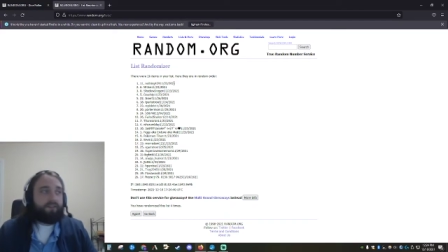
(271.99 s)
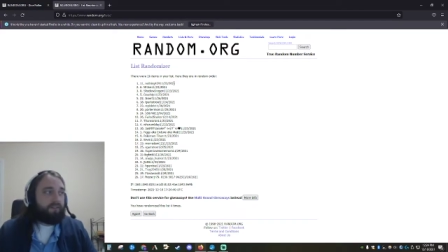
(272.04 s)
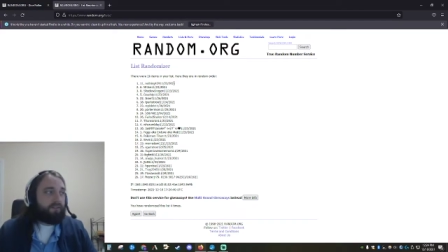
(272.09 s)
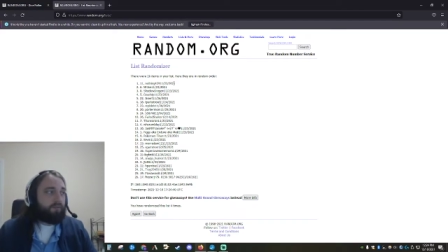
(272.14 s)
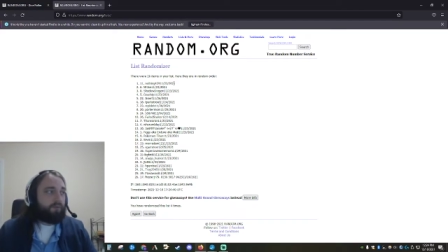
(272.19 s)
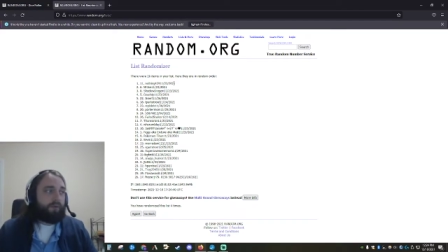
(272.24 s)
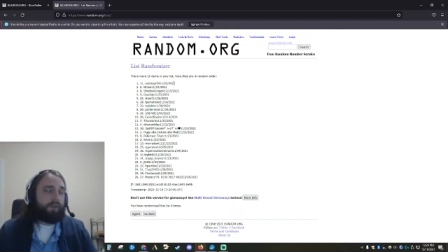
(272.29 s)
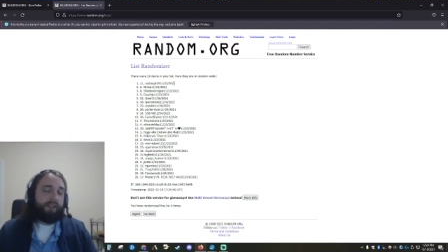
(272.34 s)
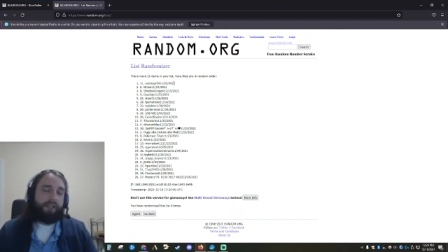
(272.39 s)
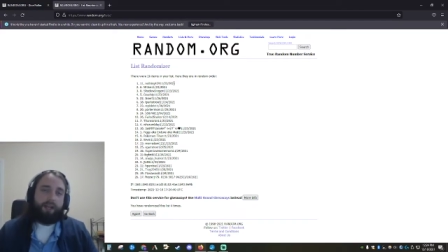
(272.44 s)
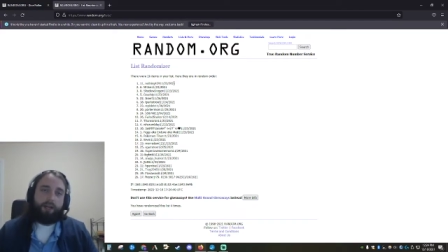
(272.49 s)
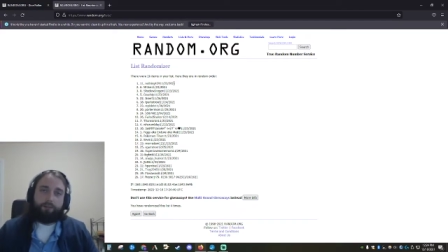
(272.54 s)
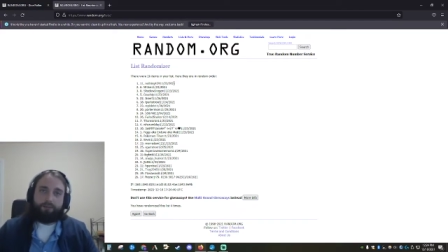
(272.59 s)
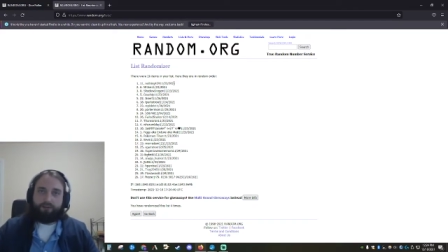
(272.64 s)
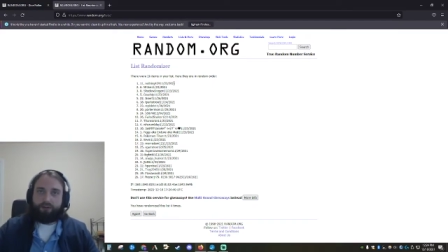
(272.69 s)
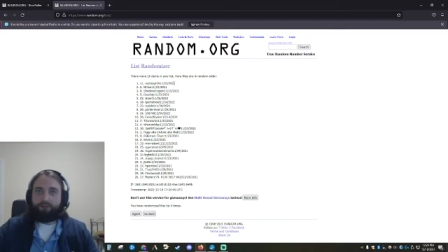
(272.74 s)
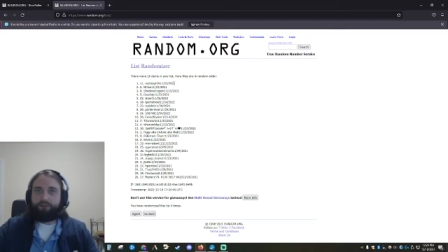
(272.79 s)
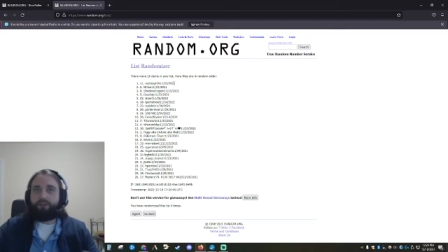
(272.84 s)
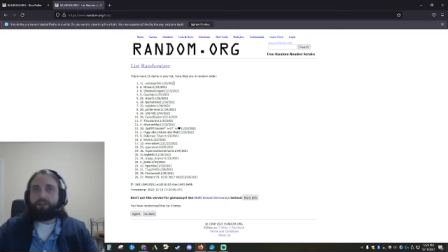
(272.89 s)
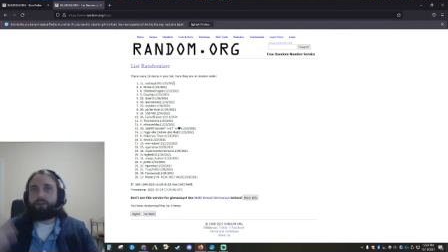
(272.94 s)
This really helps
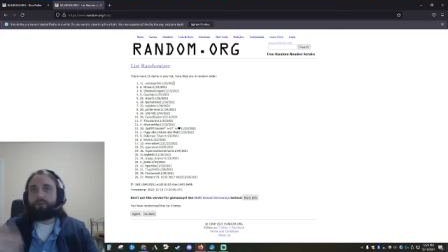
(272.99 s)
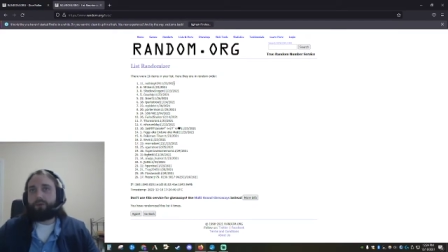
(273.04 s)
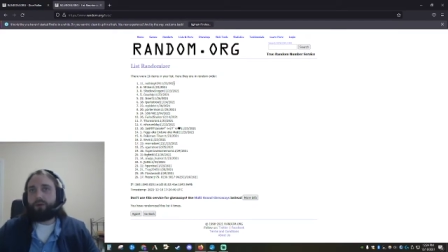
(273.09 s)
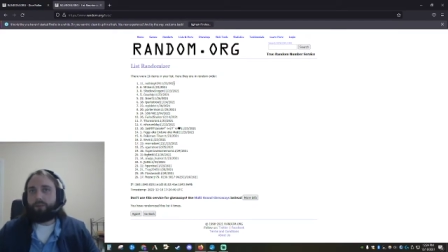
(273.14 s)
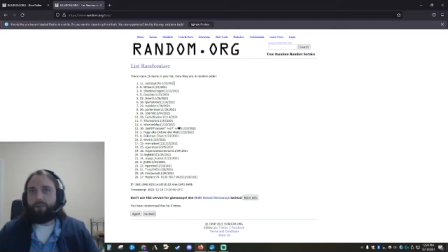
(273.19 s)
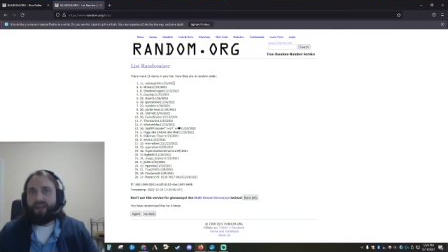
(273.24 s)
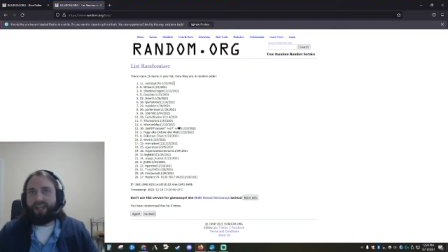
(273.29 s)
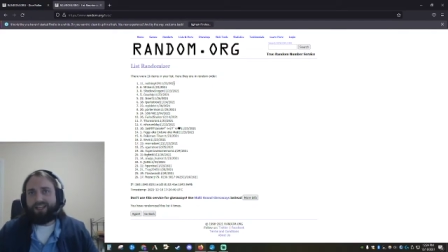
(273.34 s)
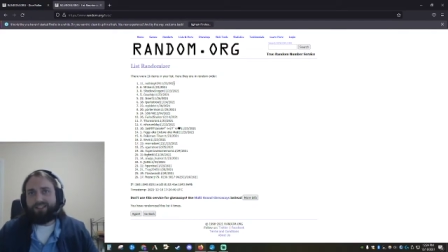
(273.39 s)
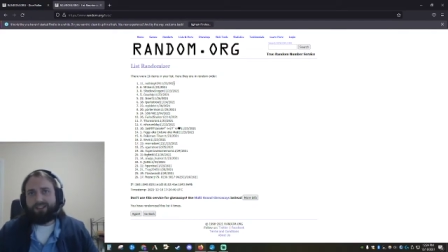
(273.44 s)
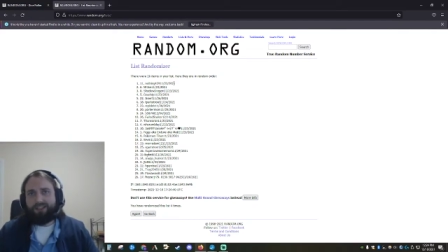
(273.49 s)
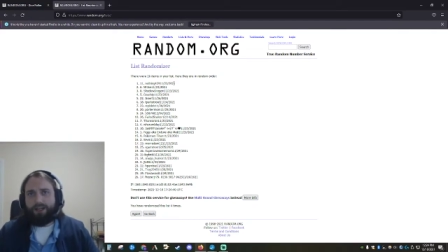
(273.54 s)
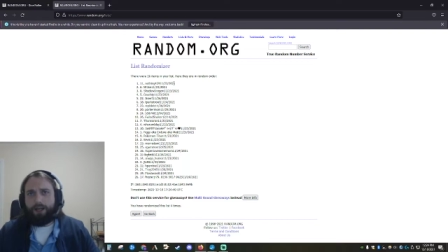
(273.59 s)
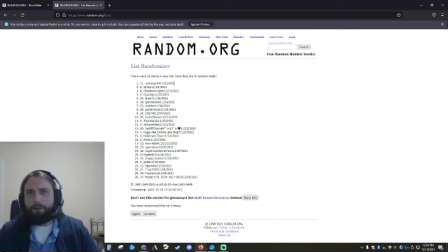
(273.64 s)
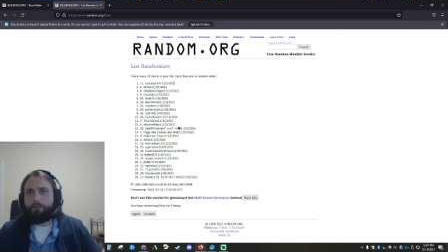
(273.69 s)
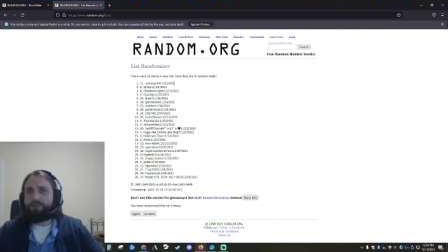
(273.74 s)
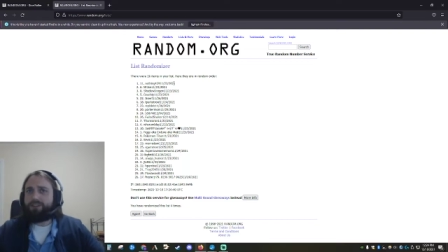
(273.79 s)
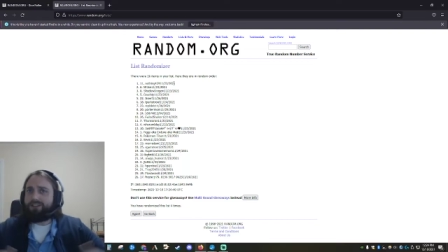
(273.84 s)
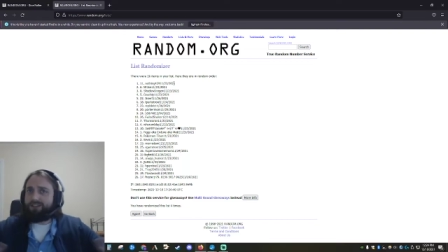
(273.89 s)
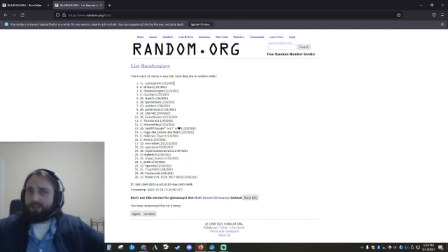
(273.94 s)
our Facebook page and
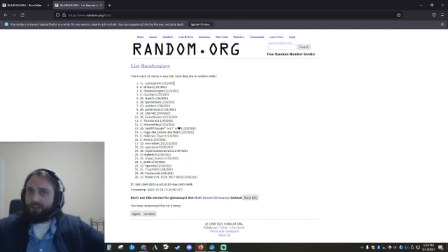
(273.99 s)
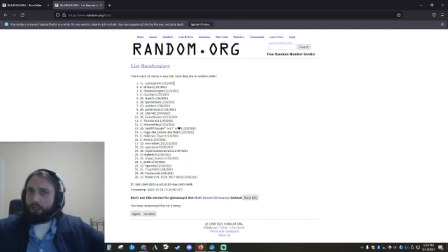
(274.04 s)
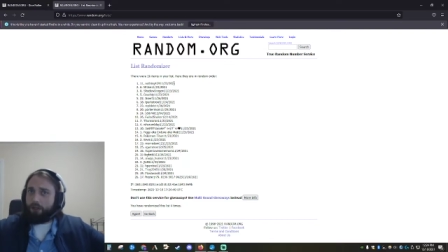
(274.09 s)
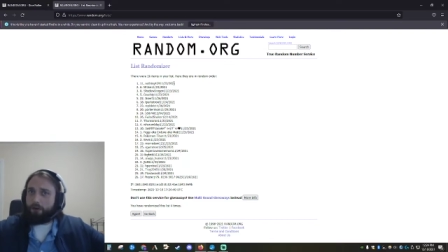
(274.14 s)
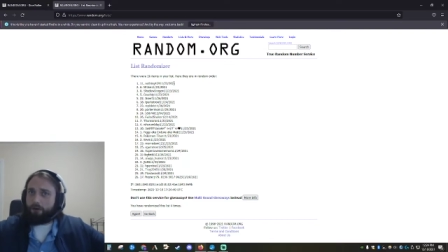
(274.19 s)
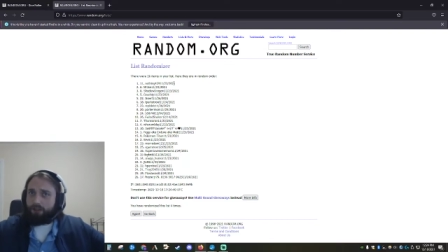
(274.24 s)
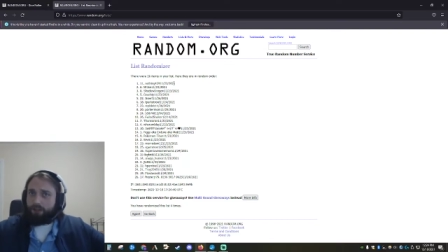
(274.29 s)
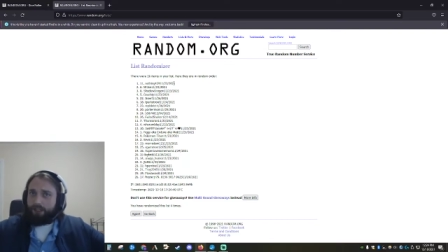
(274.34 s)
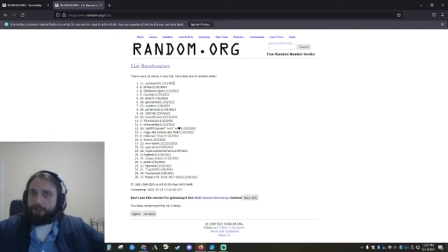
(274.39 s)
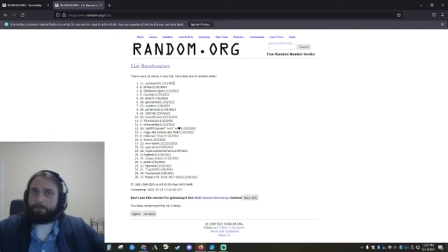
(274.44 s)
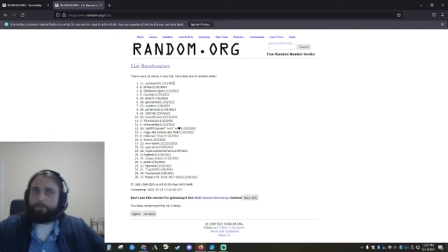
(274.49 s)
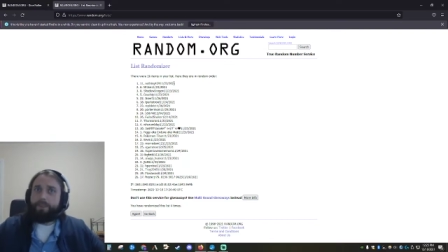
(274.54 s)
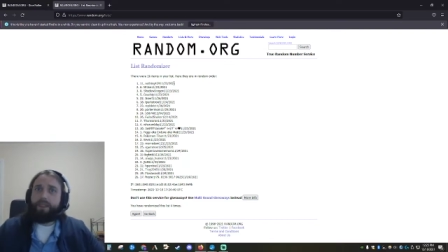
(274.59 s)
helps us locally